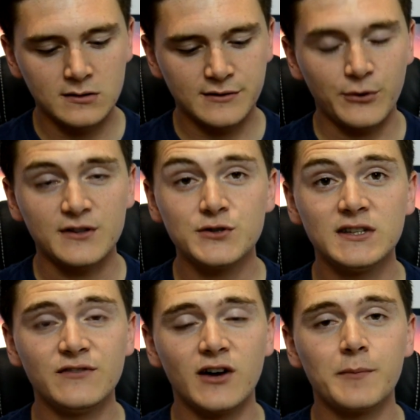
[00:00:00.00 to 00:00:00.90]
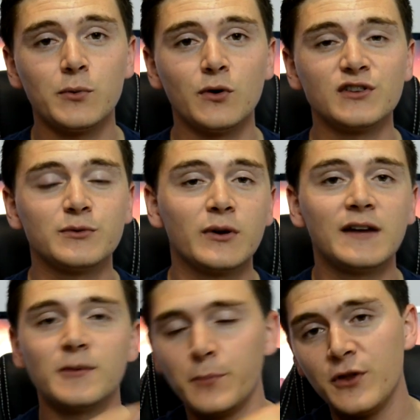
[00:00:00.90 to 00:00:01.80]
So we've got two DVI ports, so we're going
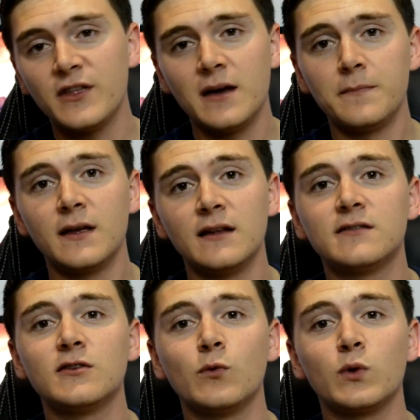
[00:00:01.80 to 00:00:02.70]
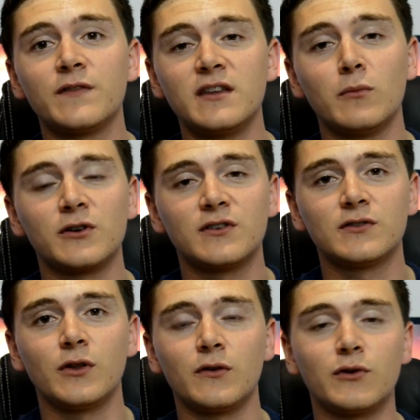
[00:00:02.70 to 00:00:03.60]
to have to put them into one of the
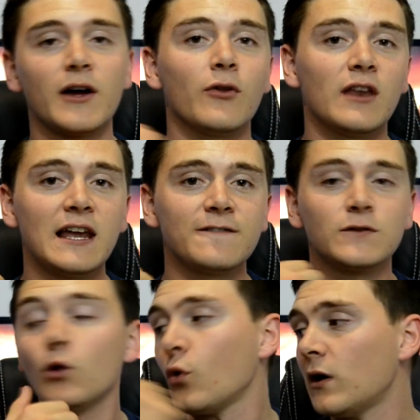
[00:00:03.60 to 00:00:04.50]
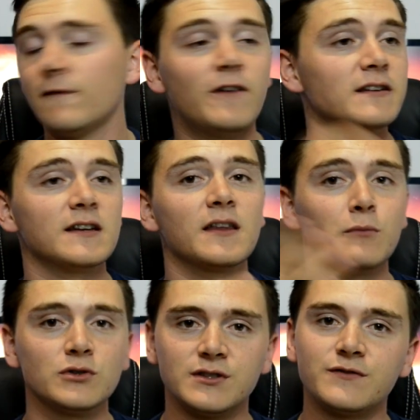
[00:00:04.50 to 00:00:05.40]
monitors on the right or the left, or I'll find another
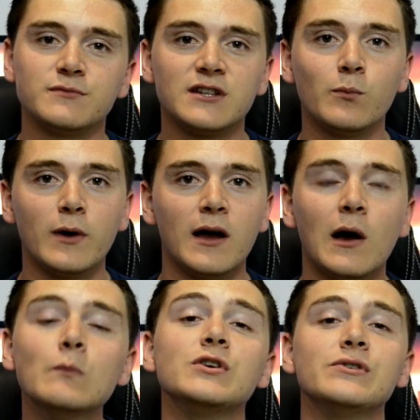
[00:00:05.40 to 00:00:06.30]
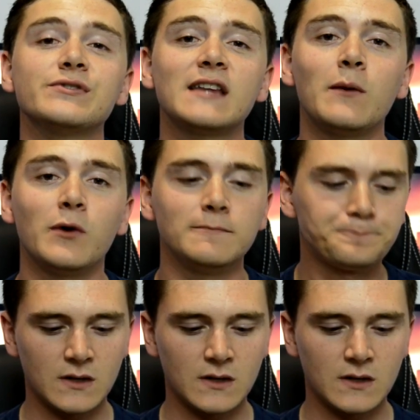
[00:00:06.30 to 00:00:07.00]
monitor from somewhere and we'll use that one.